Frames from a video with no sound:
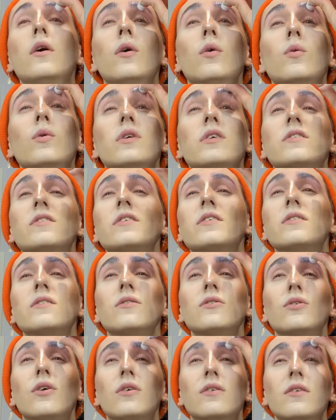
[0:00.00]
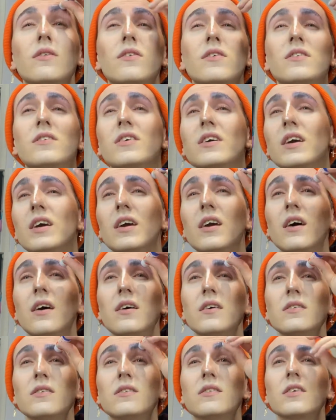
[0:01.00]
Which is not the tea,
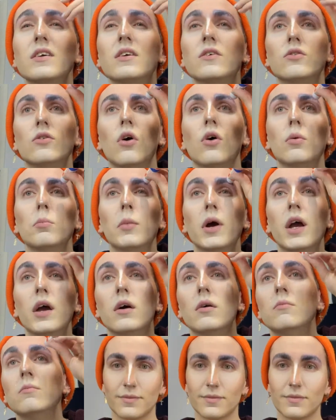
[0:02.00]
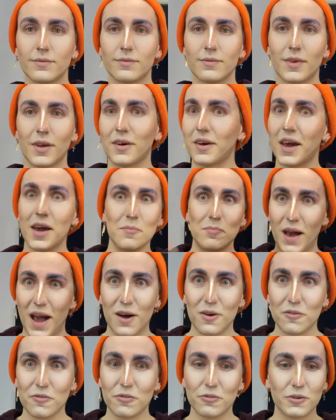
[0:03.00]
hunty, no ma'am. Okay,
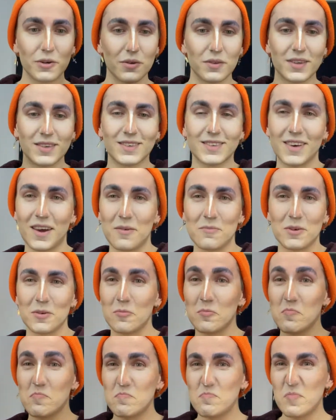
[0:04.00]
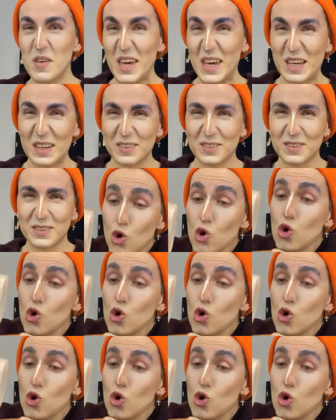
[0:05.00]
powder for real this time, you bitch.